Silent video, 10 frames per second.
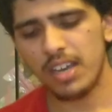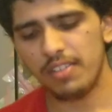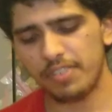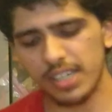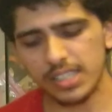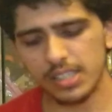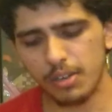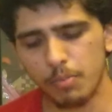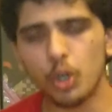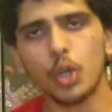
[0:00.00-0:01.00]
first
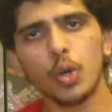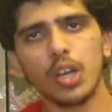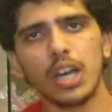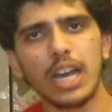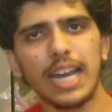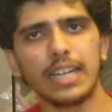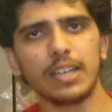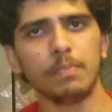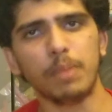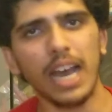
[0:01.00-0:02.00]
Motorola had
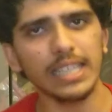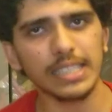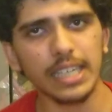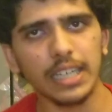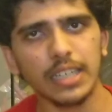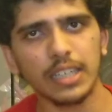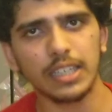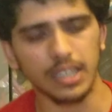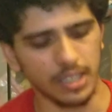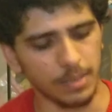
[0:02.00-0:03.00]
a
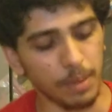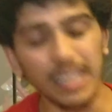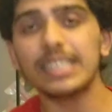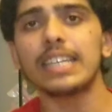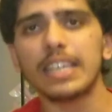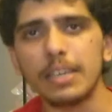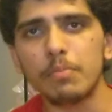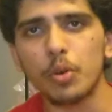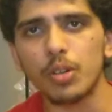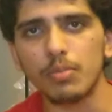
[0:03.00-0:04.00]
plastic
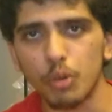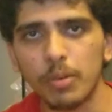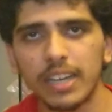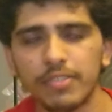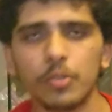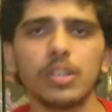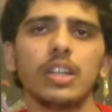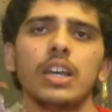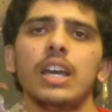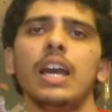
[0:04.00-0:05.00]
keyboard mobile
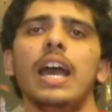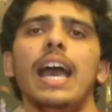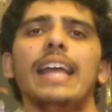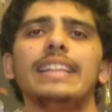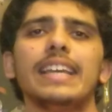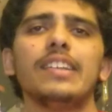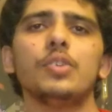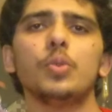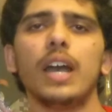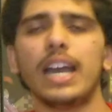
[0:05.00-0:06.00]
phone, and then
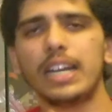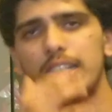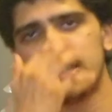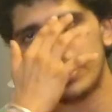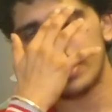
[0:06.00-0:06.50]
you had